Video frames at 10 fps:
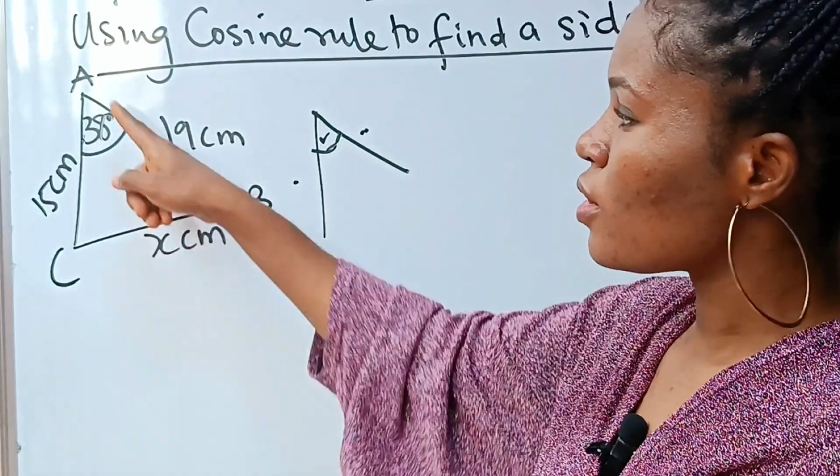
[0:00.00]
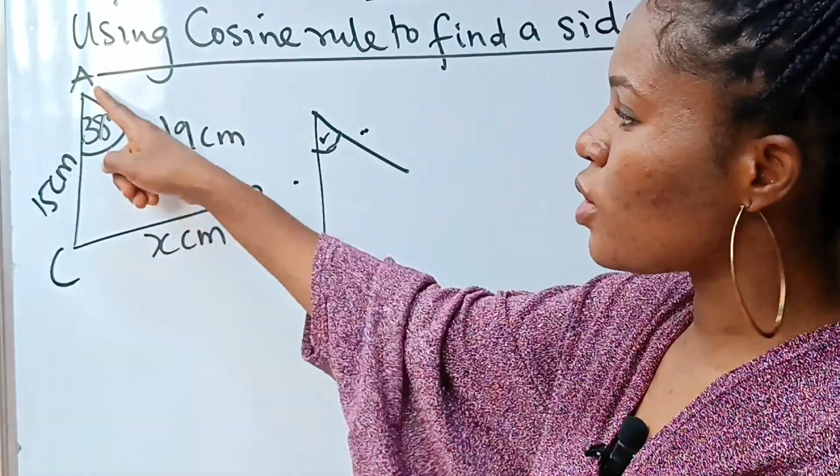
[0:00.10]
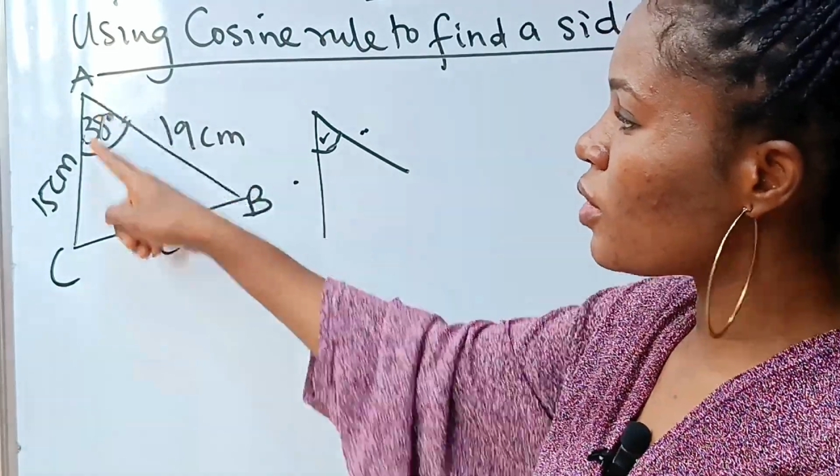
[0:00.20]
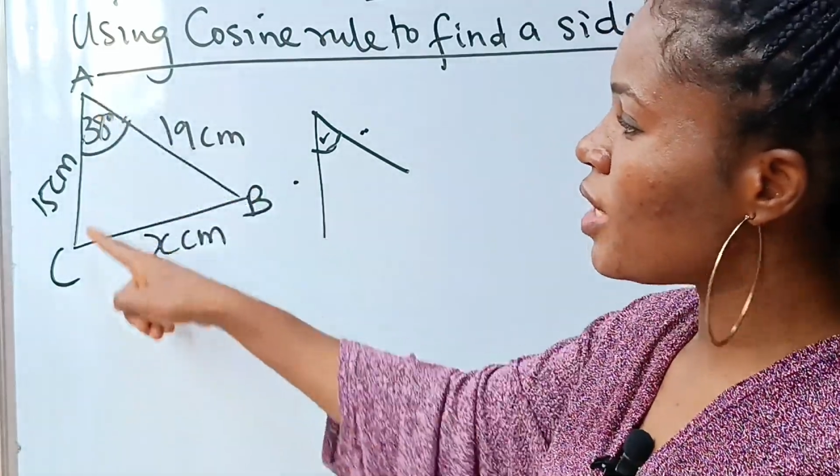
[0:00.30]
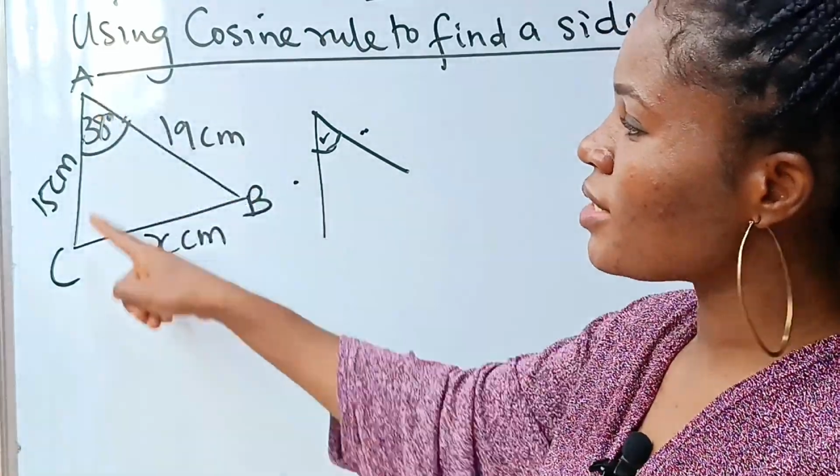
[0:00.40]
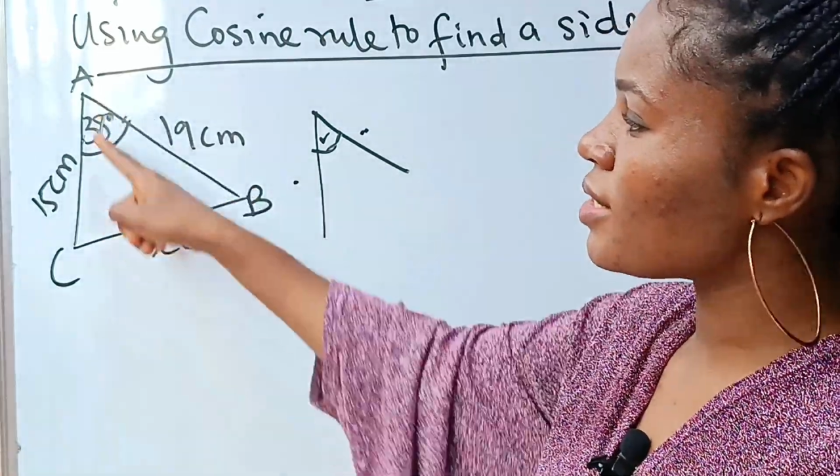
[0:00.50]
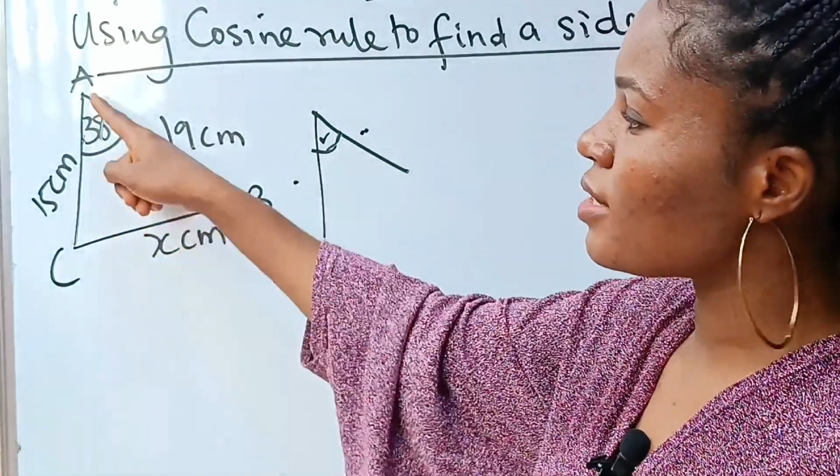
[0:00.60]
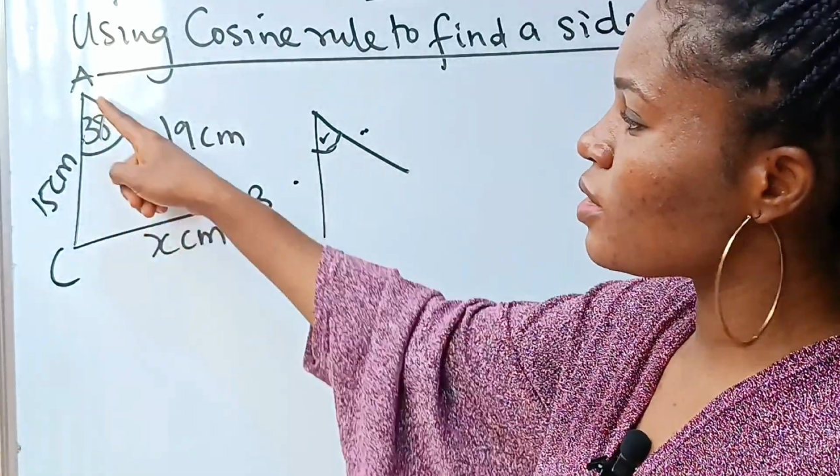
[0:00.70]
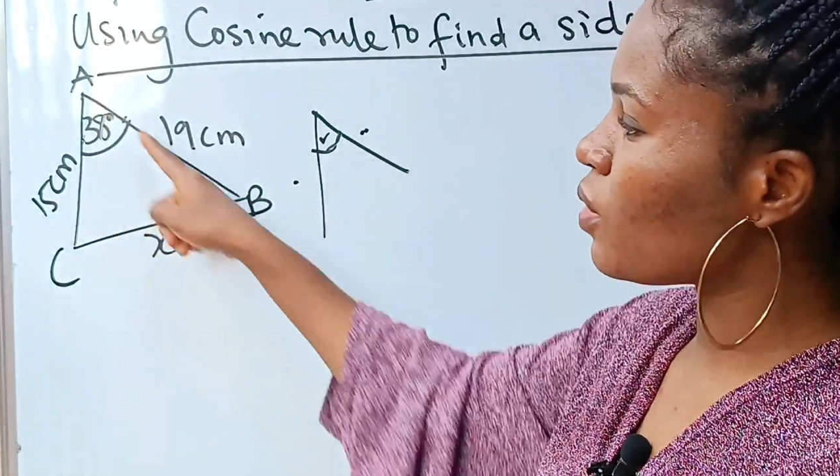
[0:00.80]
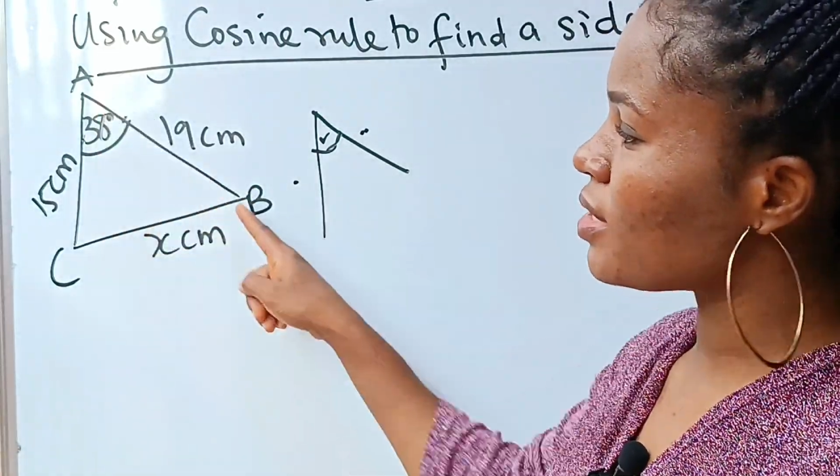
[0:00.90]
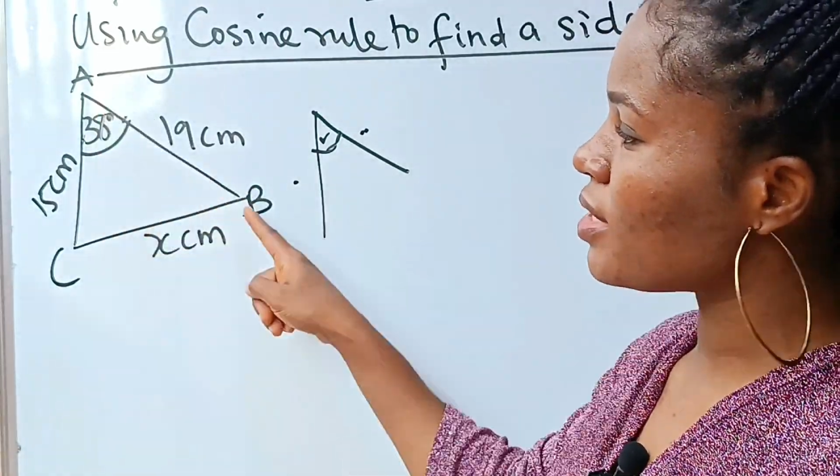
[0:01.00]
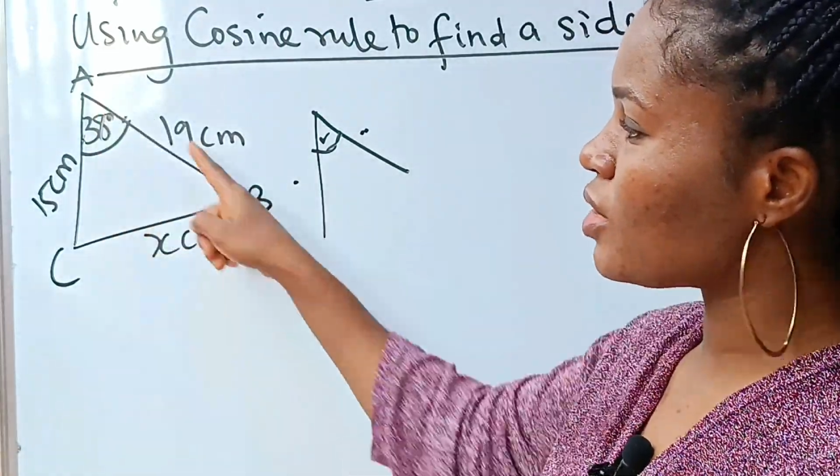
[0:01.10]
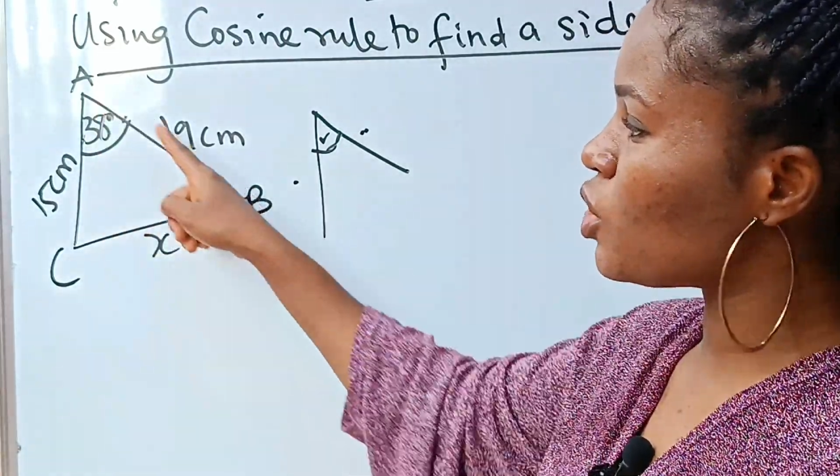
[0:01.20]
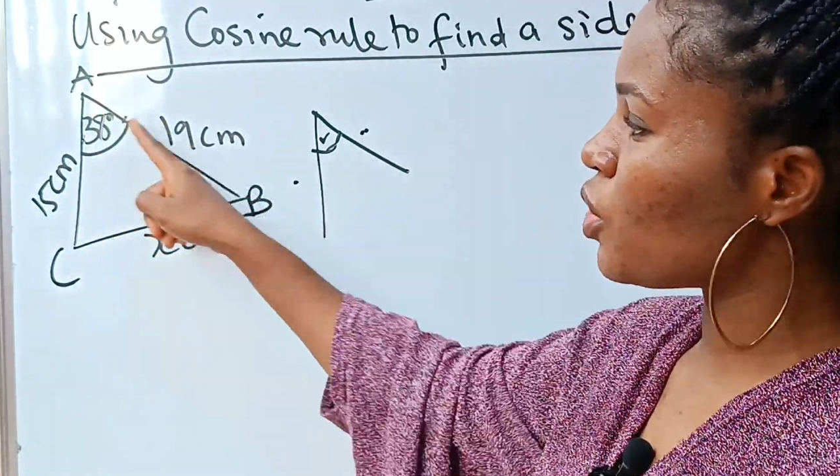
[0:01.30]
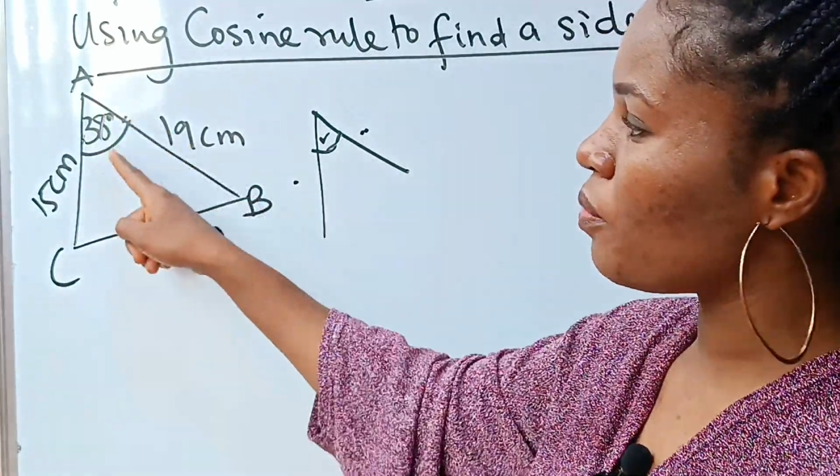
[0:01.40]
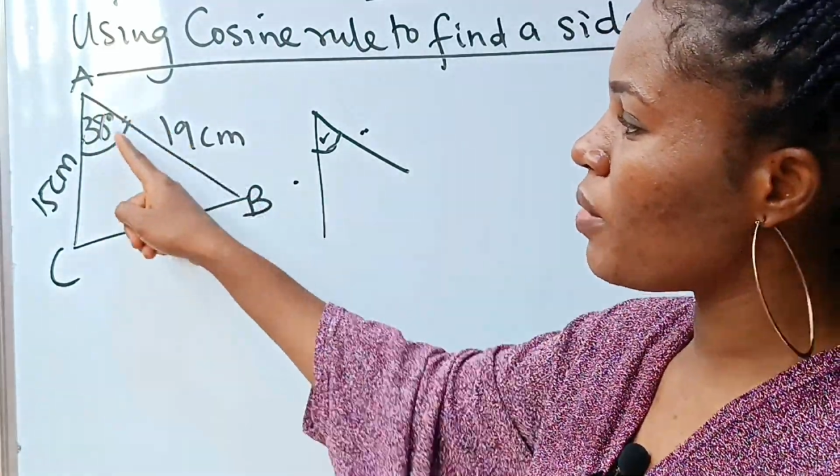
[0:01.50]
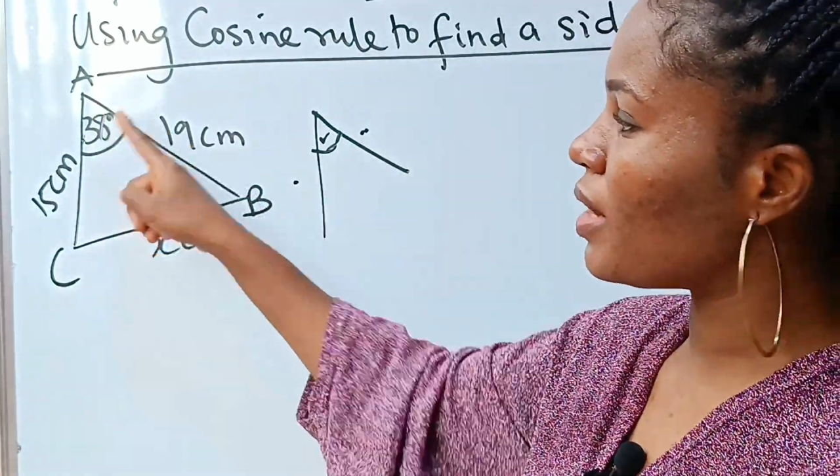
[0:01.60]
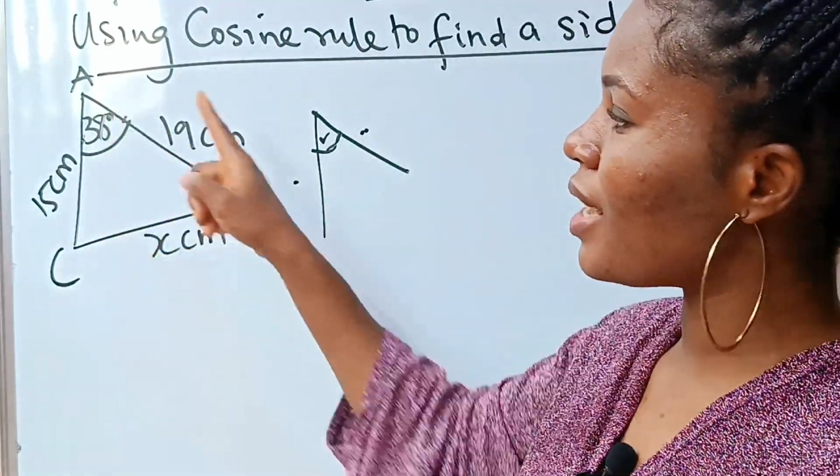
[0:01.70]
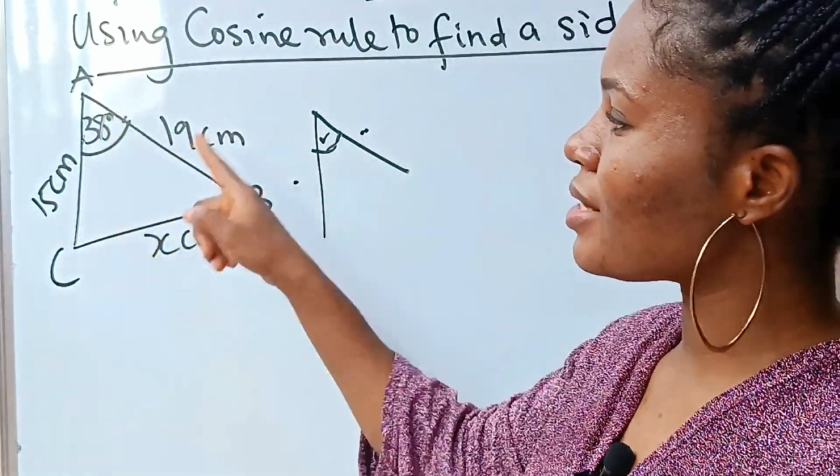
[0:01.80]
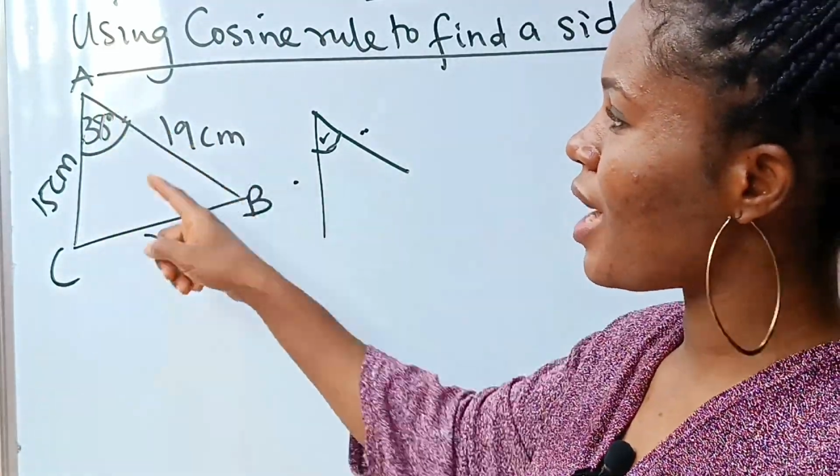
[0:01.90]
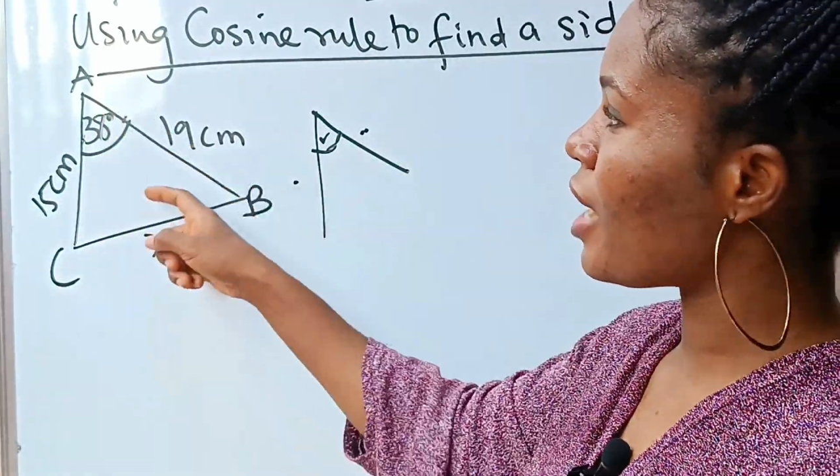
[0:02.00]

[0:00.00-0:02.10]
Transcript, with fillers: So this is what is showing me that